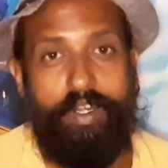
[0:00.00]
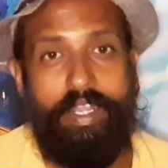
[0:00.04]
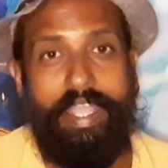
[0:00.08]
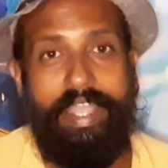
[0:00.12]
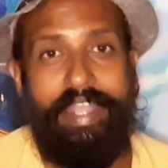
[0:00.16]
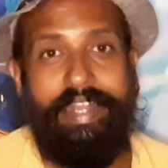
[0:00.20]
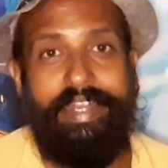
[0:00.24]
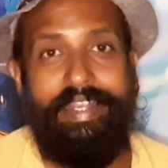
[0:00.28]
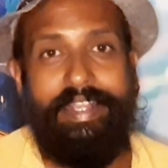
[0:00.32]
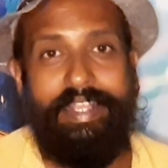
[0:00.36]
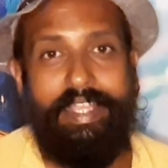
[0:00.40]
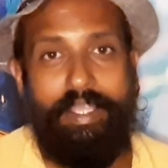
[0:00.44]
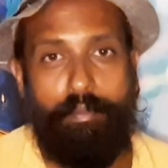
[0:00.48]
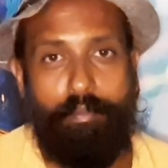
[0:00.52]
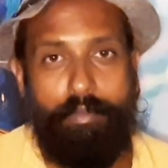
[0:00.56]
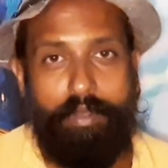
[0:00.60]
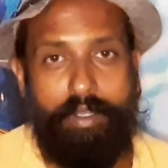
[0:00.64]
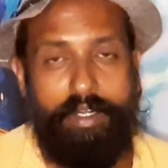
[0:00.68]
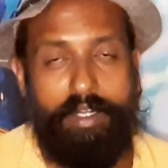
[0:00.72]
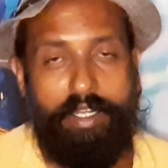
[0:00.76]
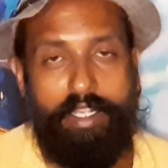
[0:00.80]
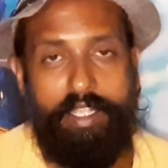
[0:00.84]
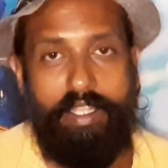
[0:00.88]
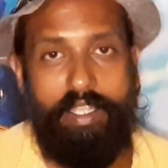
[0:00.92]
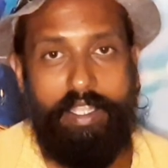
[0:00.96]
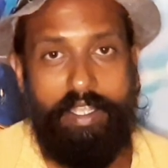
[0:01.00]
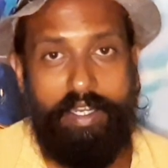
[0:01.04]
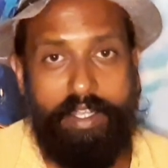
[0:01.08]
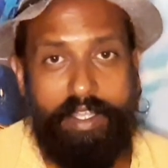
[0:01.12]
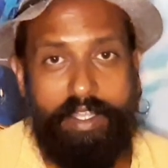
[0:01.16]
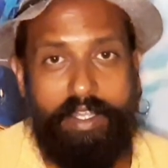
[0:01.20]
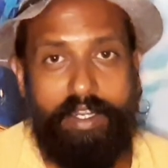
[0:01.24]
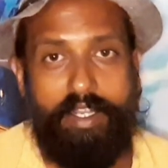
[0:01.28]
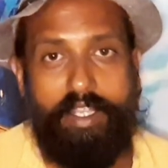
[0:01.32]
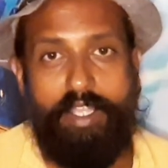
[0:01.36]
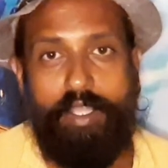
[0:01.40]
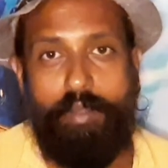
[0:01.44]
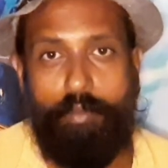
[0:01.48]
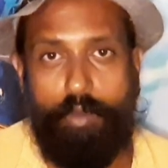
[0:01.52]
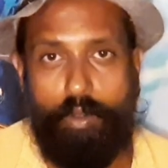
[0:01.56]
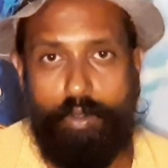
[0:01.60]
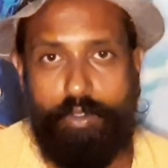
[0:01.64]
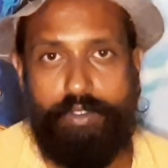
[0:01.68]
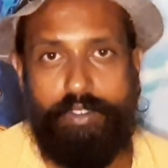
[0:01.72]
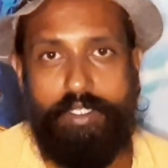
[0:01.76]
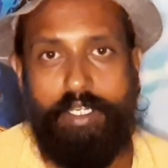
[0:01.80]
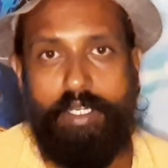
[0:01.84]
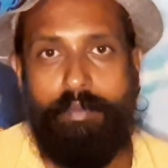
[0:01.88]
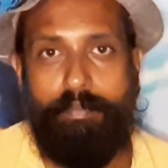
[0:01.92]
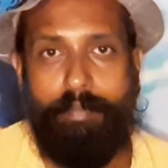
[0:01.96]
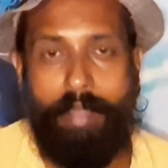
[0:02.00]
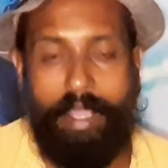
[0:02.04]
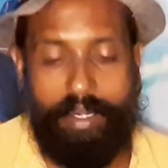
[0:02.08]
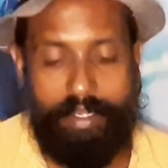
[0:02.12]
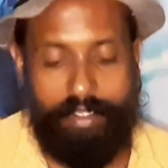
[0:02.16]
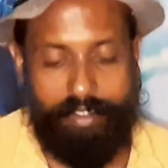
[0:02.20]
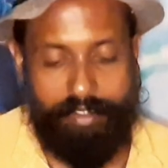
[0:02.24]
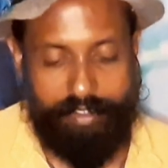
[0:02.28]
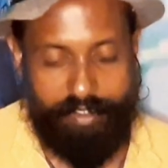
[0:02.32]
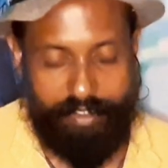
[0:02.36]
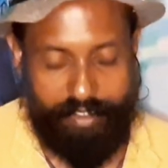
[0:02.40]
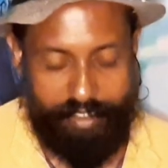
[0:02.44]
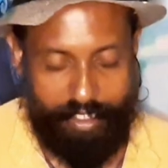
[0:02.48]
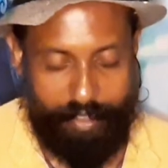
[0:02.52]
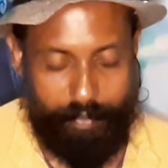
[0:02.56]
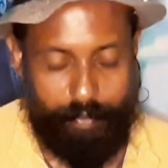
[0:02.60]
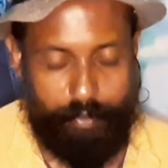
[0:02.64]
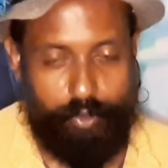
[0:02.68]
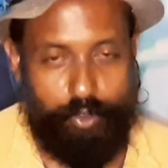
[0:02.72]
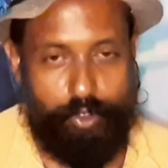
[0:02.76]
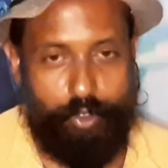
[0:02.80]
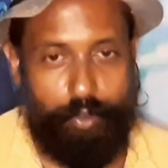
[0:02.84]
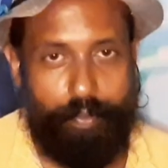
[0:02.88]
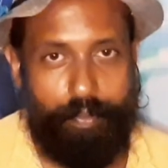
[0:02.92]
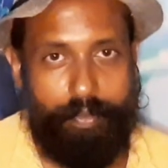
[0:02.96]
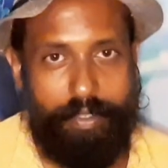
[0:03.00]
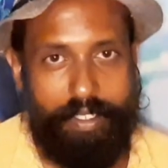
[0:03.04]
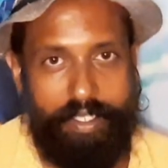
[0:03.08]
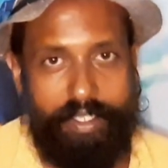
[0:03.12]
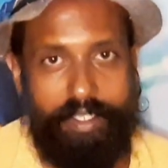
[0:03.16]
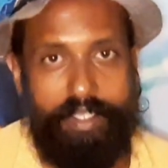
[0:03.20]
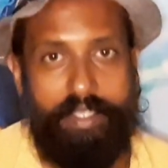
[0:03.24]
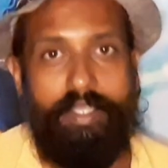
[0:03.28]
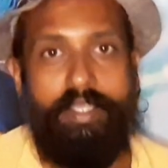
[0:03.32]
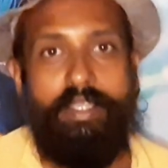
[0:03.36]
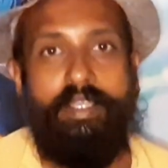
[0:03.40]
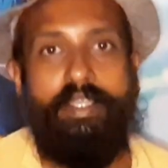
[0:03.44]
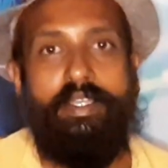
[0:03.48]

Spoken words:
and inner emotional balance seems to be